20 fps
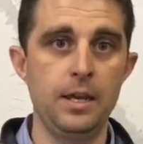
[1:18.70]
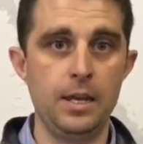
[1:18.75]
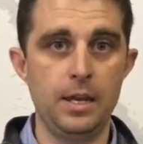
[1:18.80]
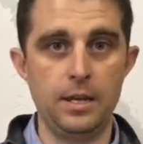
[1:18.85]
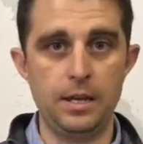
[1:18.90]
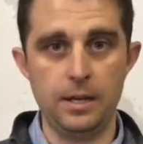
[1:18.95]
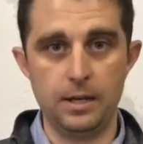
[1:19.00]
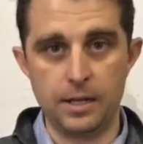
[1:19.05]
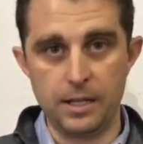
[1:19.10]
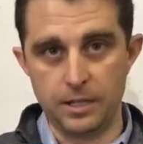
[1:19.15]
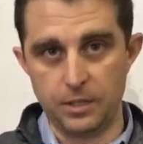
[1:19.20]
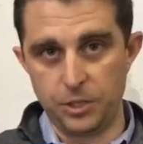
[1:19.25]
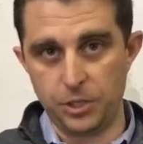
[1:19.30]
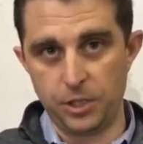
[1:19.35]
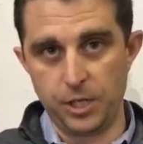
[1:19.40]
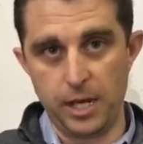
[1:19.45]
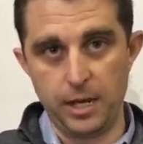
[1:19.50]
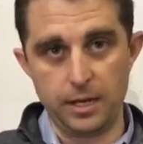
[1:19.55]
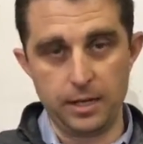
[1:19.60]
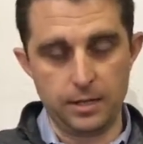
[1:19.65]
and it gets
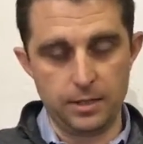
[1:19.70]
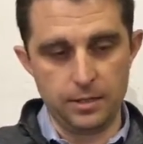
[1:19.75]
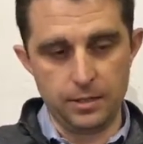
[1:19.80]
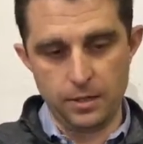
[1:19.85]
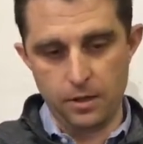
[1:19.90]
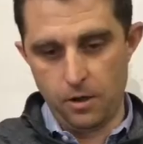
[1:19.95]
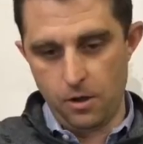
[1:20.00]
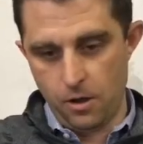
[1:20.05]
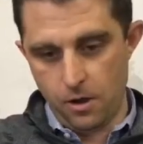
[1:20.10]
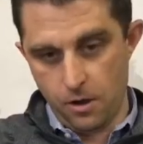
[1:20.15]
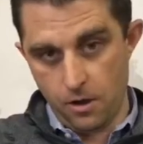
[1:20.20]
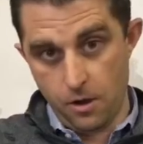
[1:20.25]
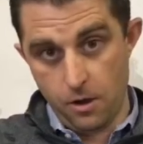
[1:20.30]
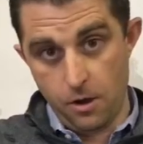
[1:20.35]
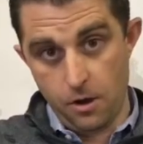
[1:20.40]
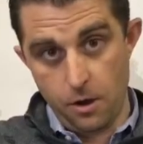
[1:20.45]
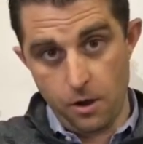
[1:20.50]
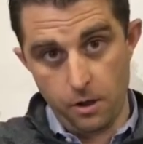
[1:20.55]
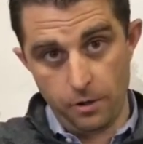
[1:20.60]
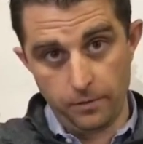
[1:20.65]
shaken until
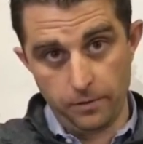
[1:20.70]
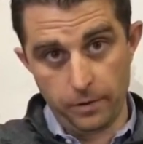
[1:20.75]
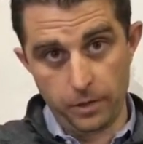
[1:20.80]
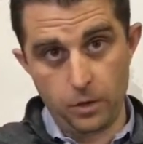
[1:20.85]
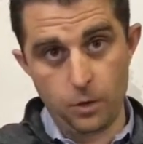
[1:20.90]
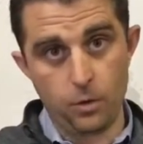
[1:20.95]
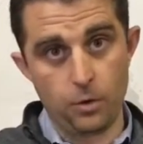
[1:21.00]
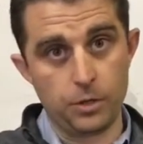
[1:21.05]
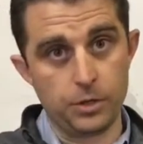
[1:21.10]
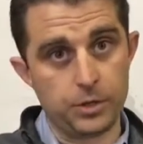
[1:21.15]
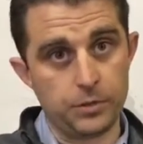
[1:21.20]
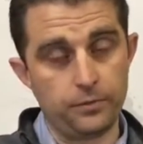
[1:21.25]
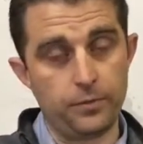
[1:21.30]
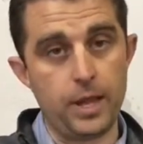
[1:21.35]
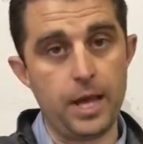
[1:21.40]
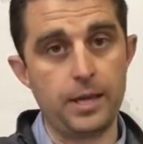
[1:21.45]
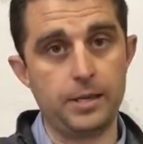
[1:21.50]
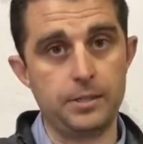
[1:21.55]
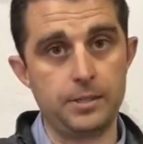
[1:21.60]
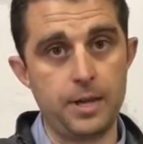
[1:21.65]
all of the quartz
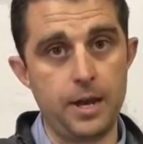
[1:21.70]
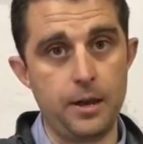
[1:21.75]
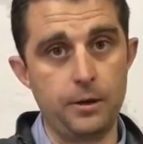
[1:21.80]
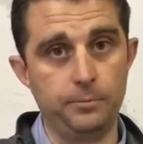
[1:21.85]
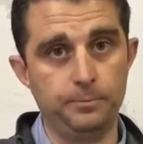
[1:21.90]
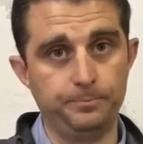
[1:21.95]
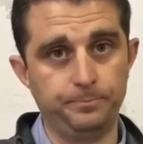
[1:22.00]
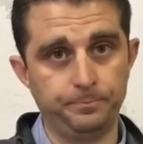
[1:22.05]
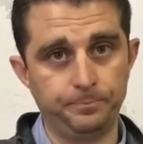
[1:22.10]
flattens out.